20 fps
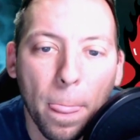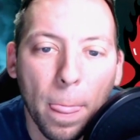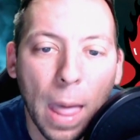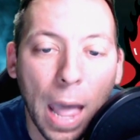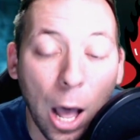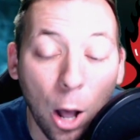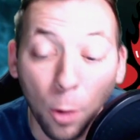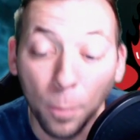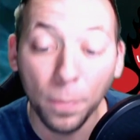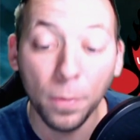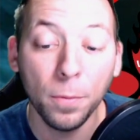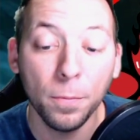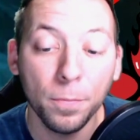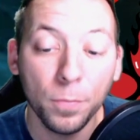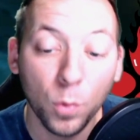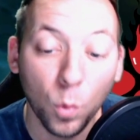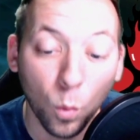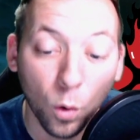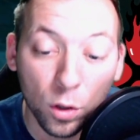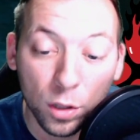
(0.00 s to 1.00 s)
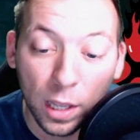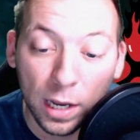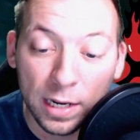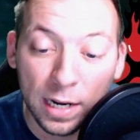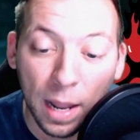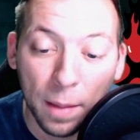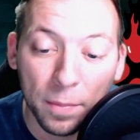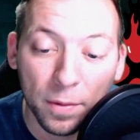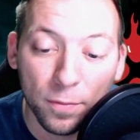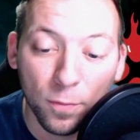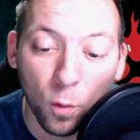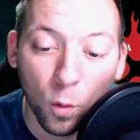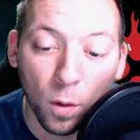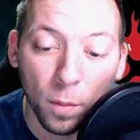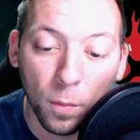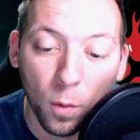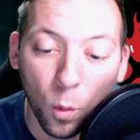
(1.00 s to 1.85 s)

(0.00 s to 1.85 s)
help the World Economic Forum,